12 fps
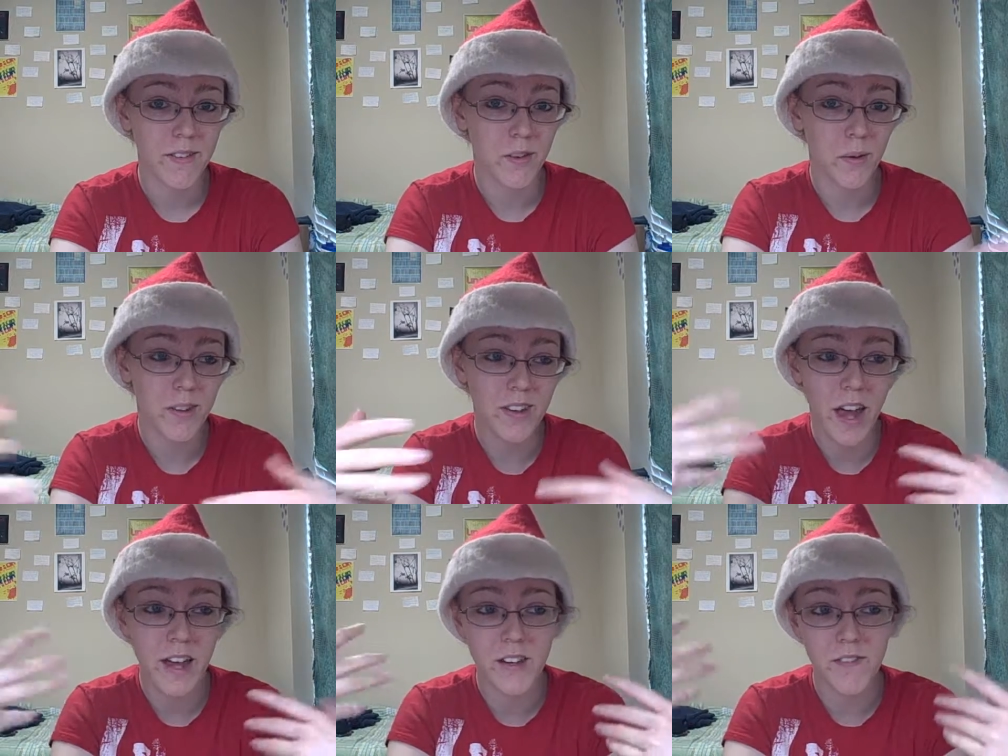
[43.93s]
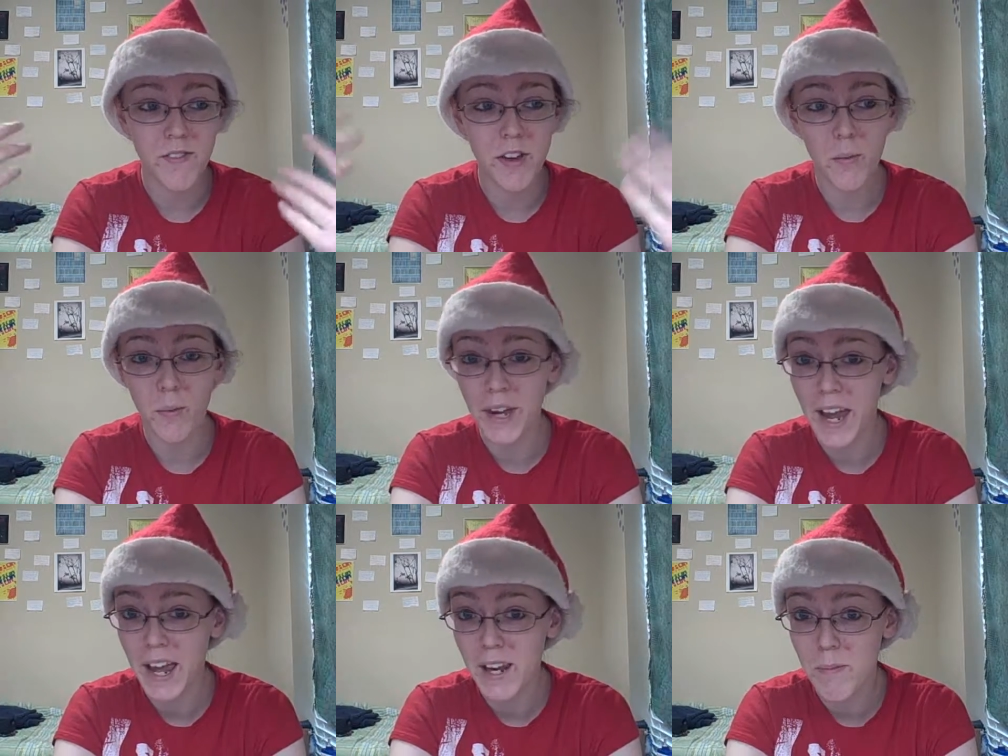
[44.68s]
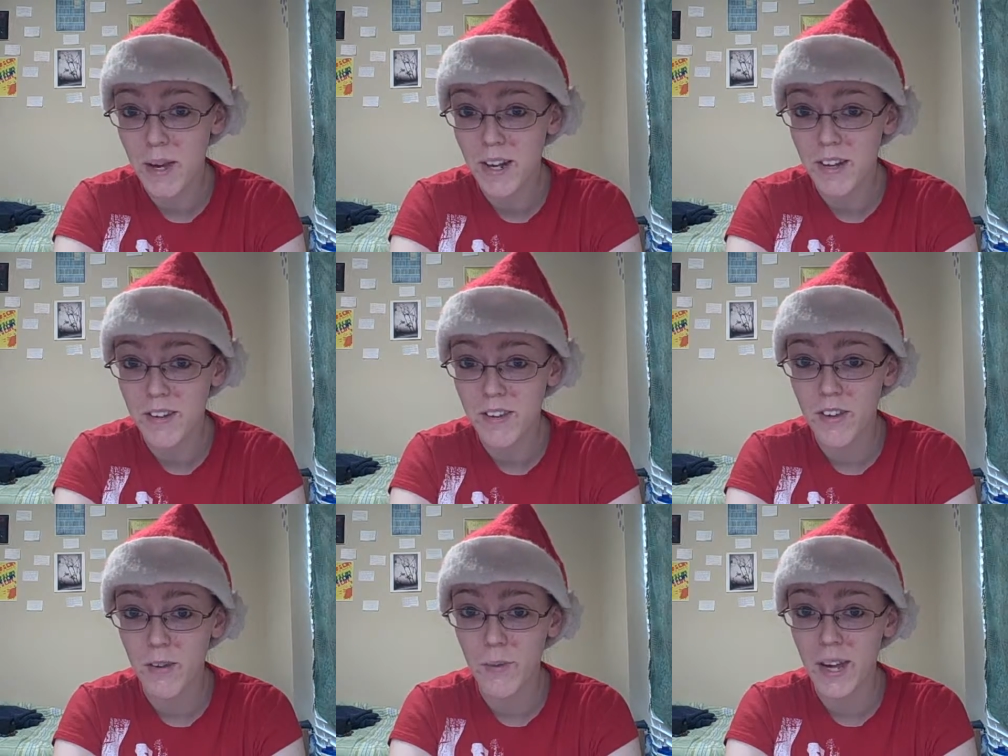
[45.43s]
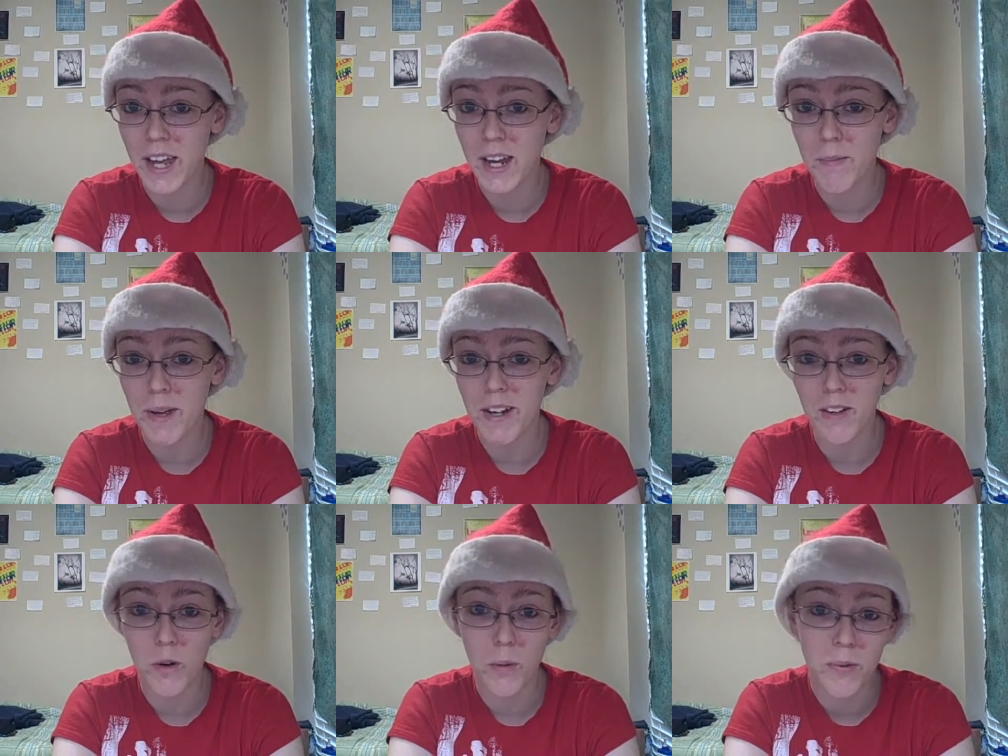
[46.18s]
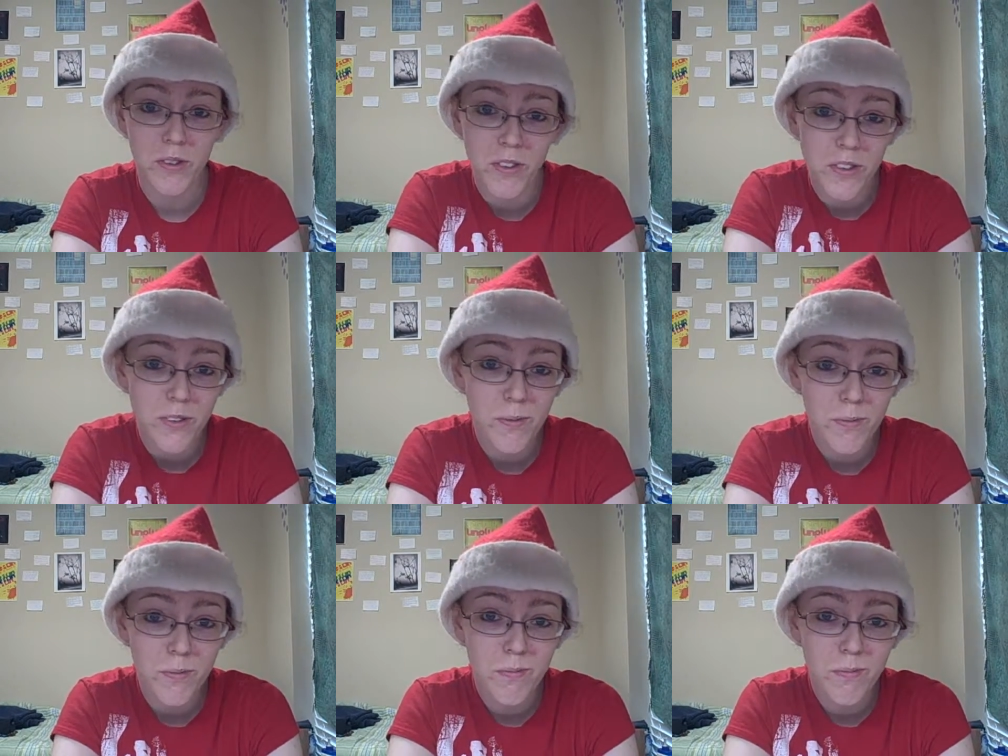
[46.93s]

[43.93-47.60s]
So it's kind of, they're reanimated. They're reanimated corpses.